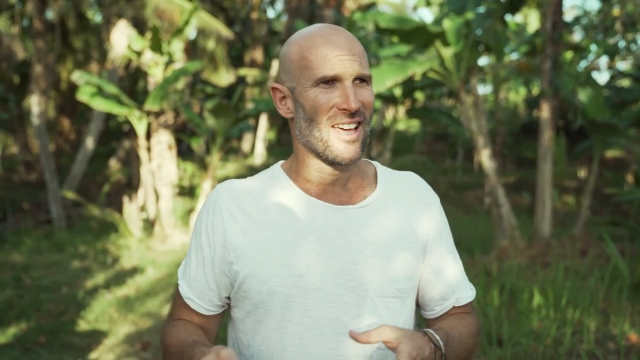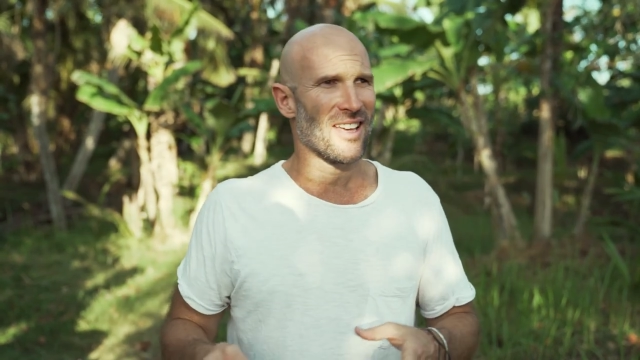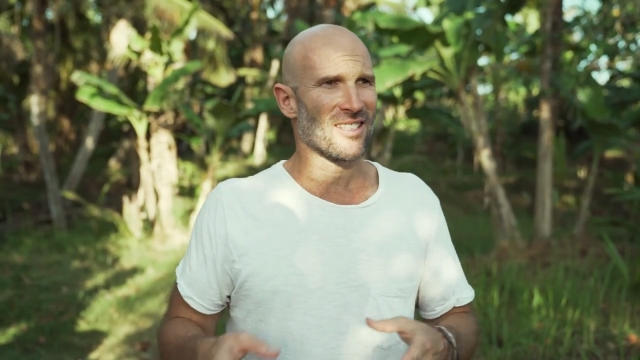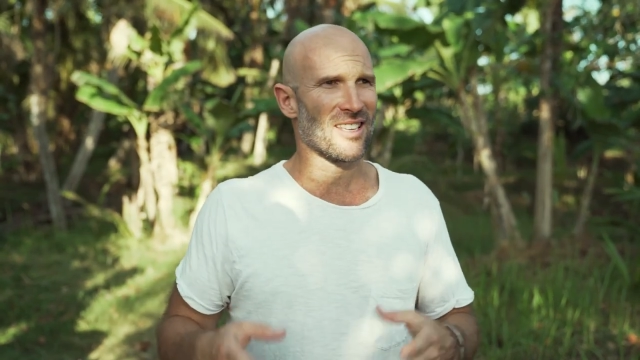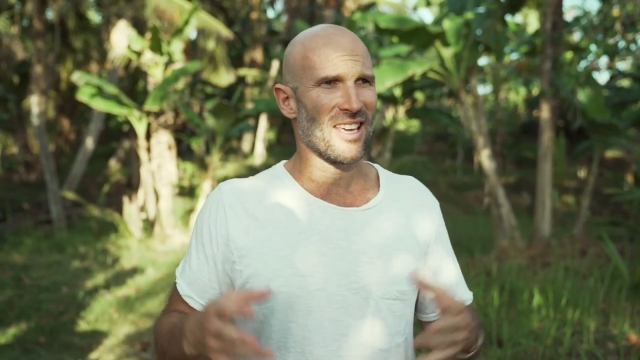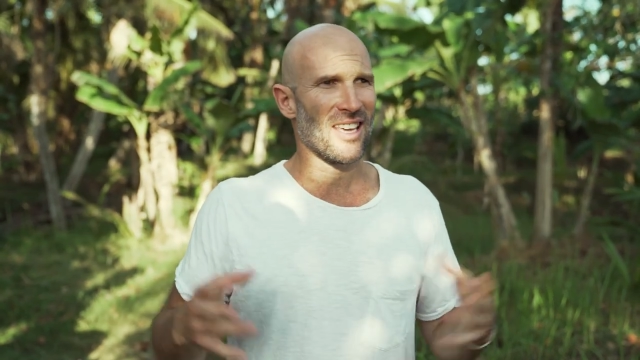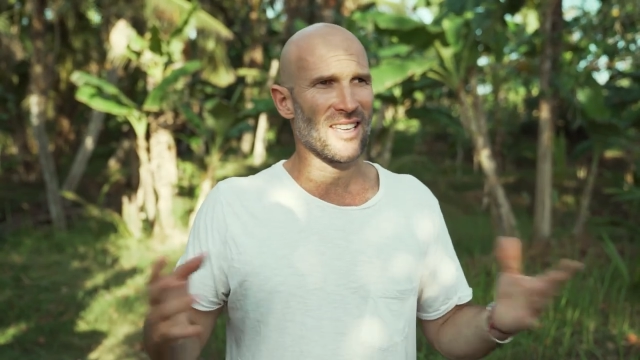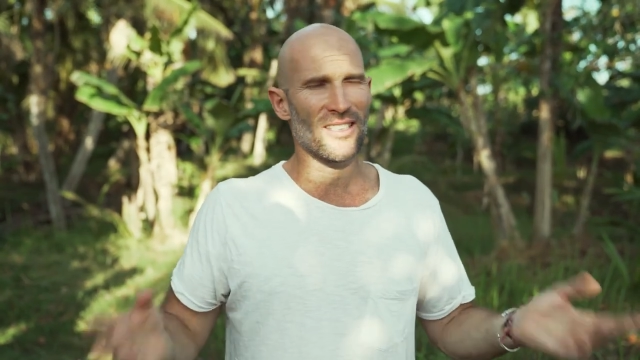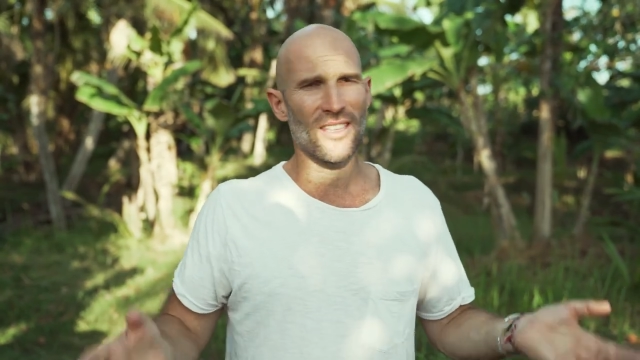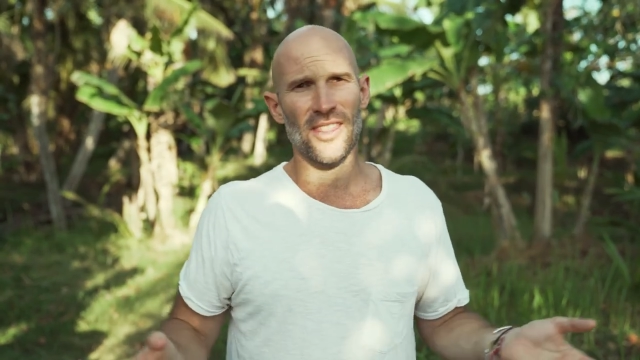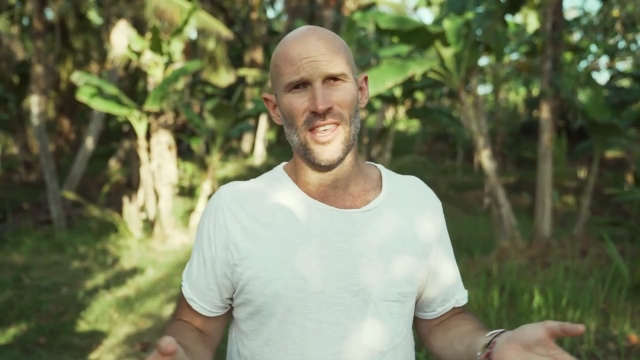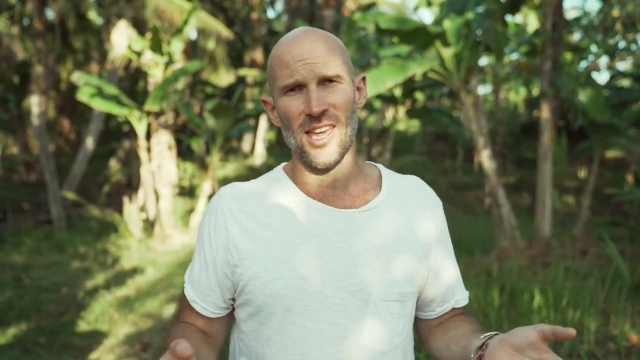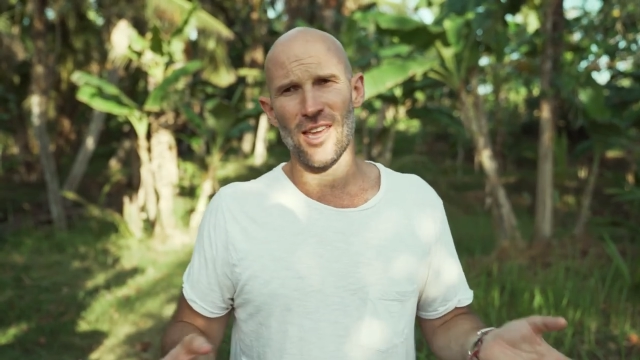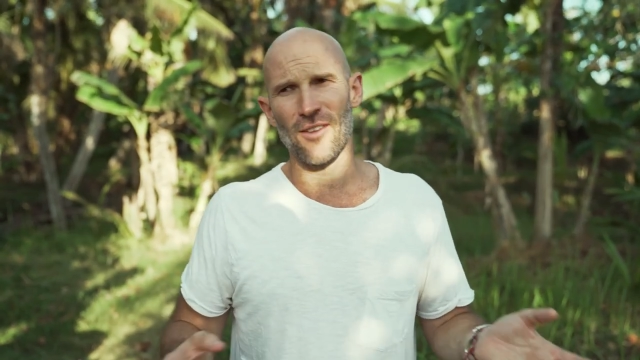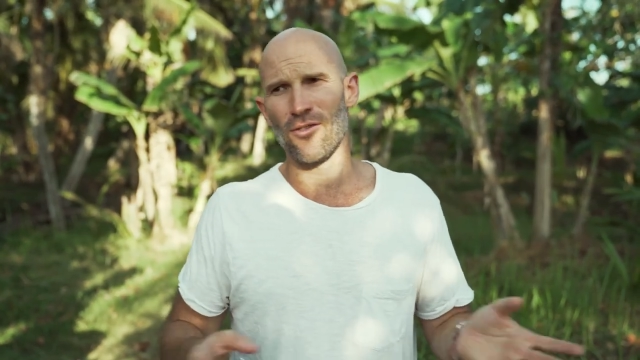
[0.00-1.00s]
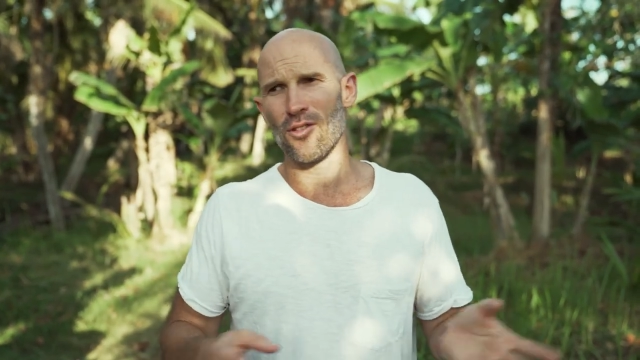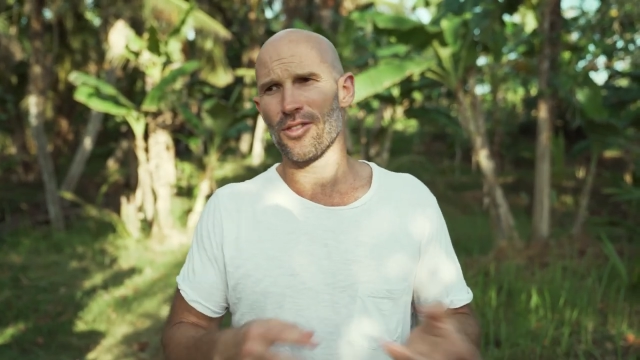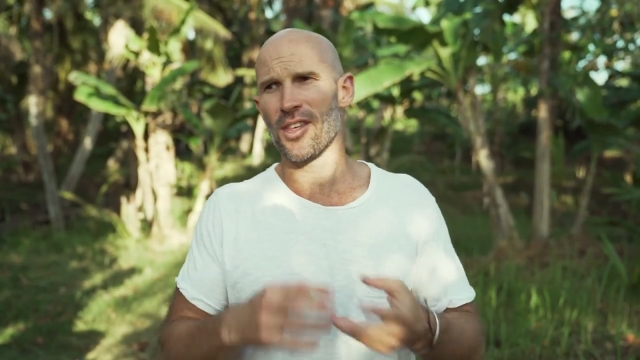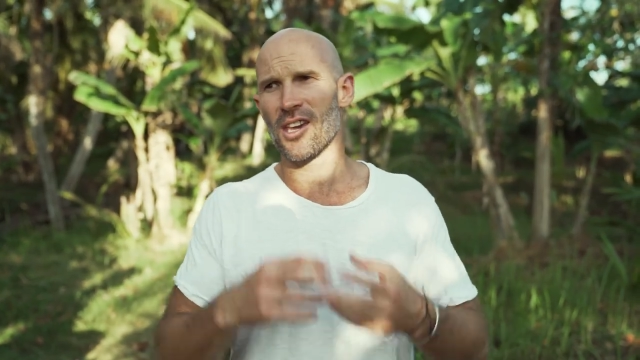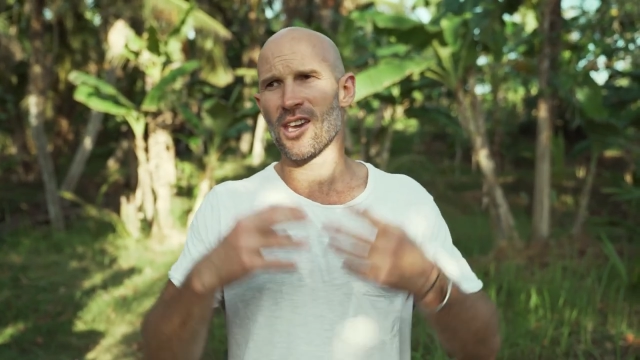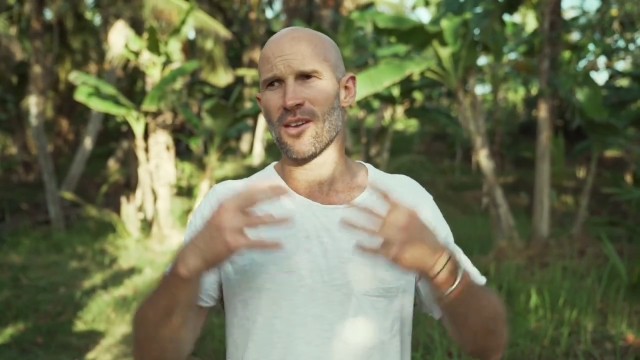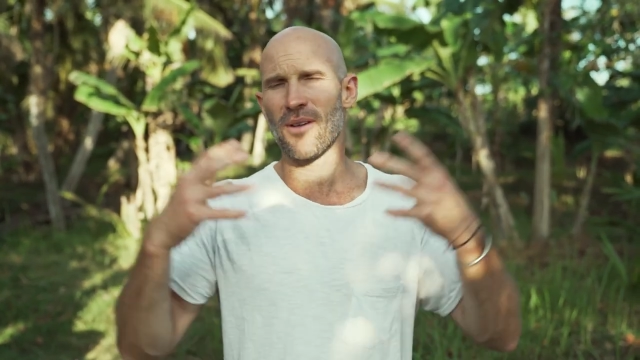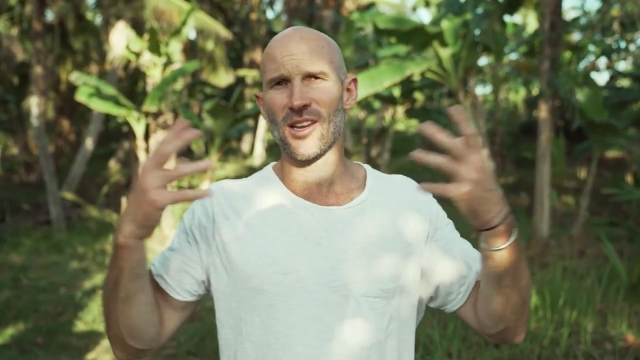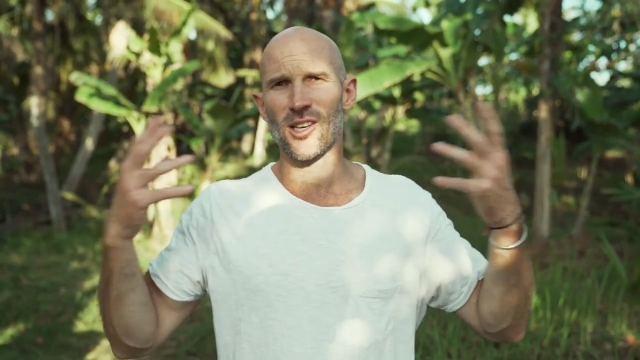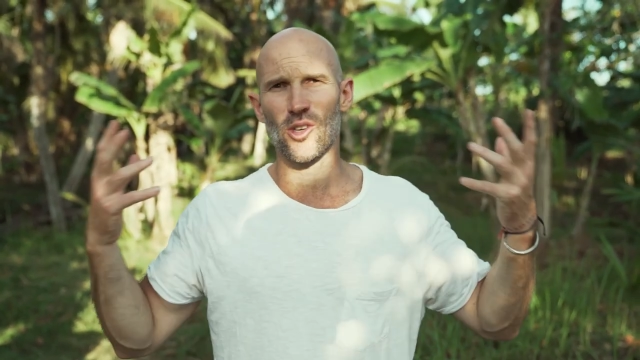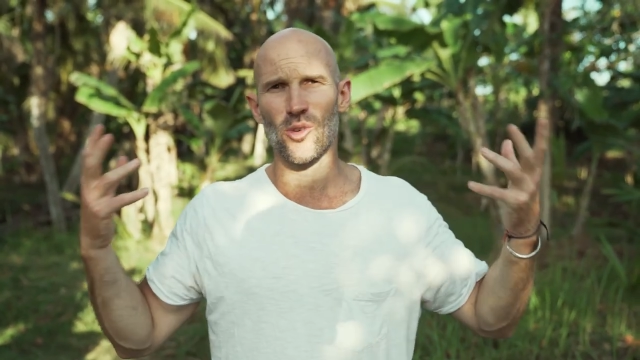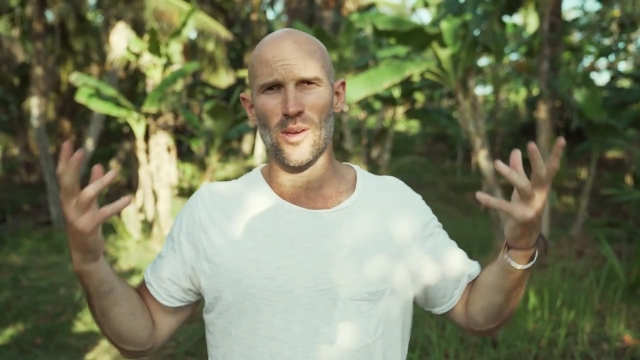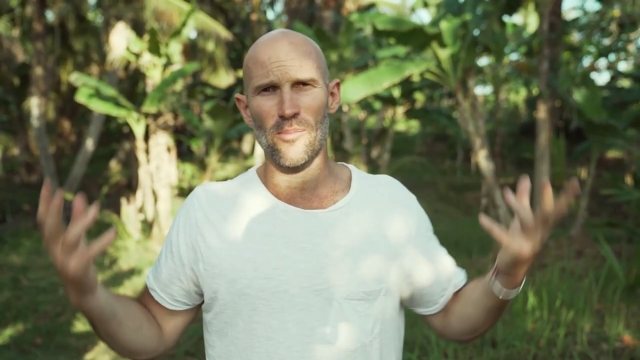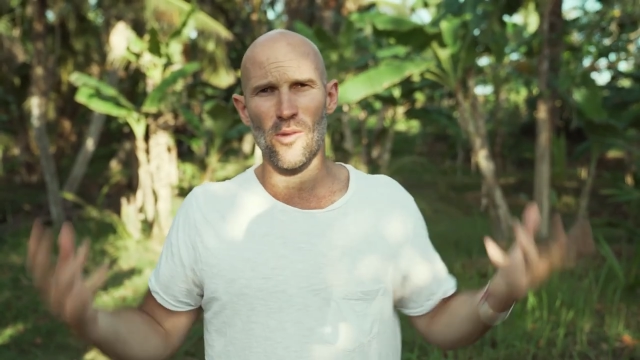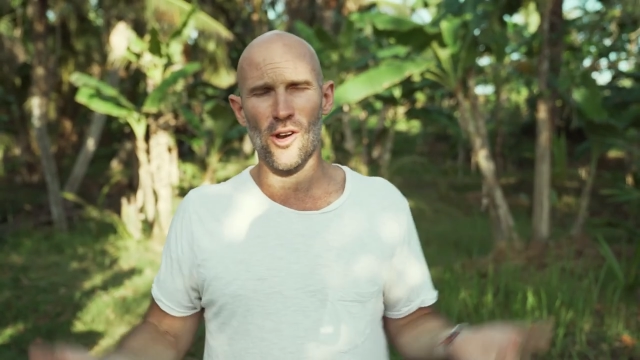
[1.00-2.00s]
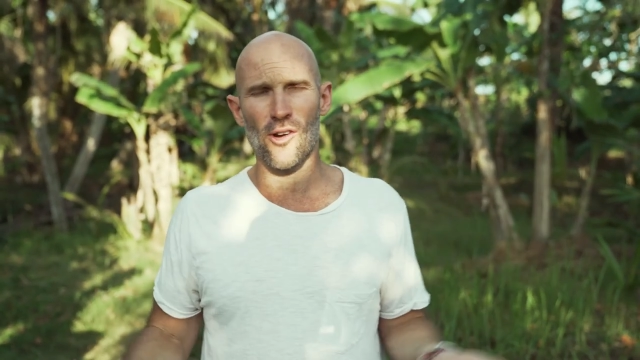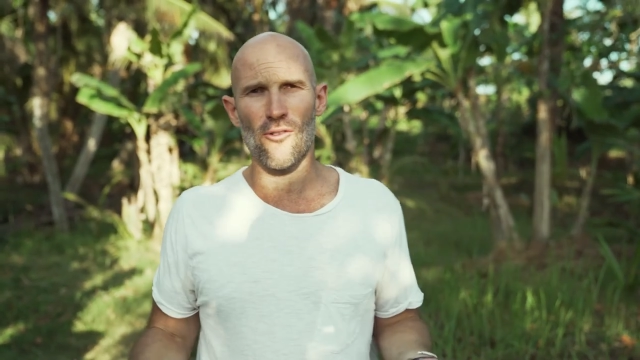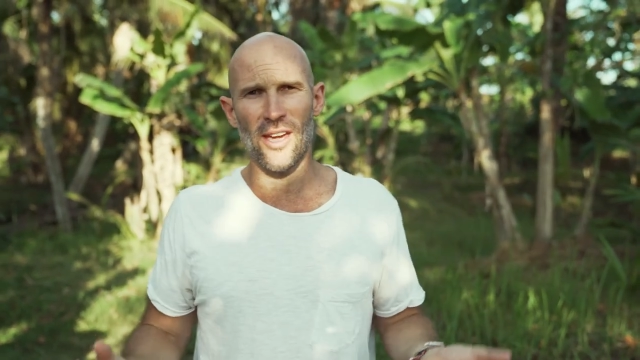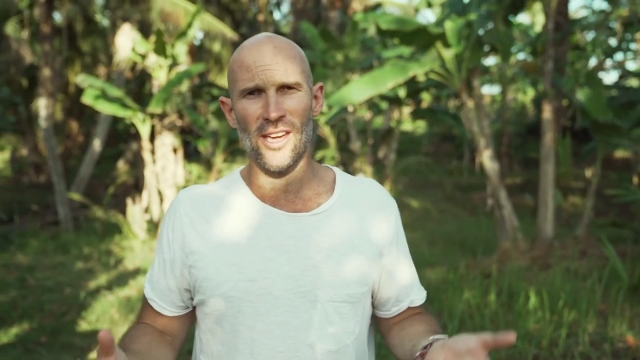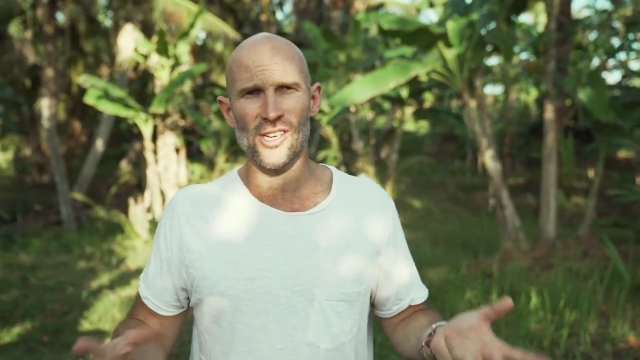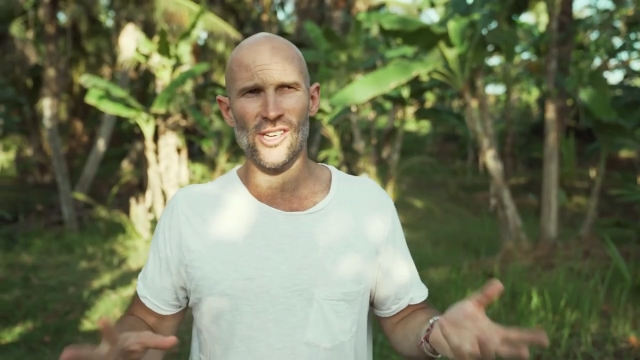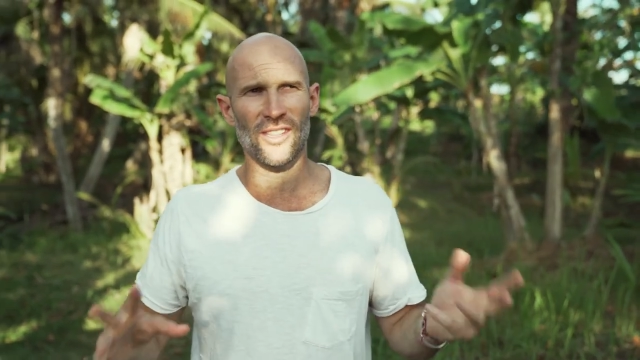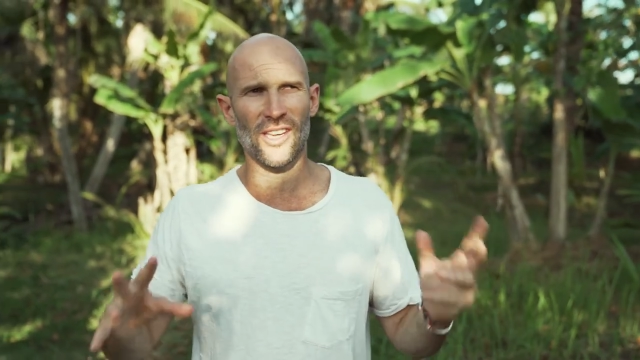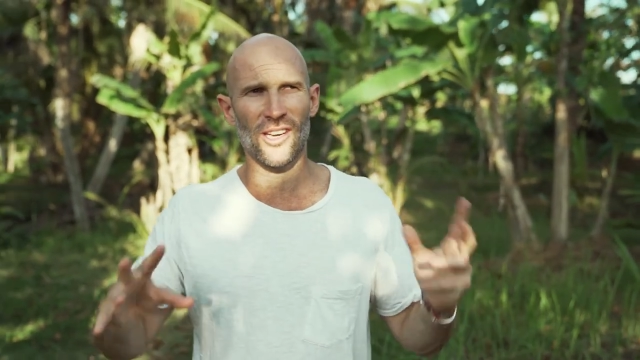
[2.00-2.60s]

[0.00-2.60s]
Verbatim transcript: So here's the thing if you're thinking about doing moderation,